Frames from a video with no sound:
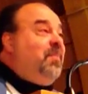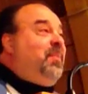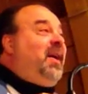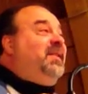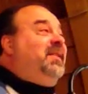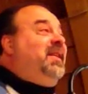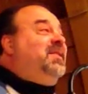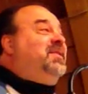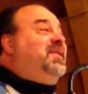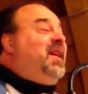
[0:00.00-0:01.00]
But
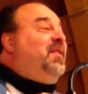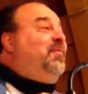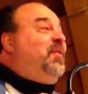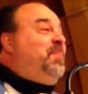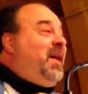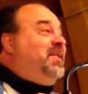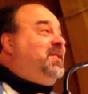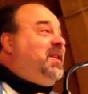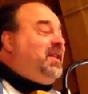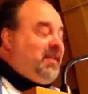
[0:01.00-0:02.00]
instead of
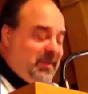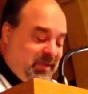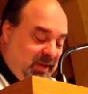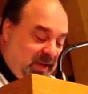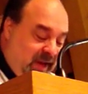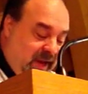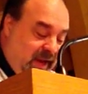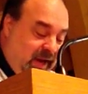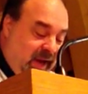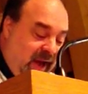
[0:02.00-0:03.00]
repenting, the
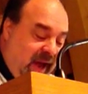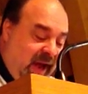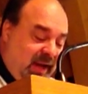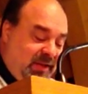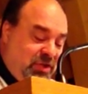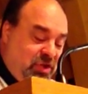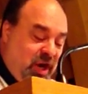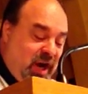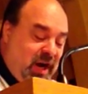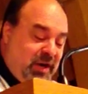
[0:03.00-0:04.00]
king had
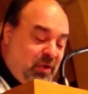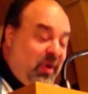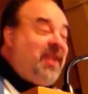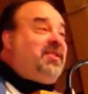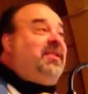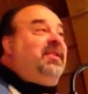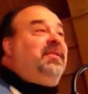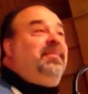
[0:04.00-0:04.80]
John arrested.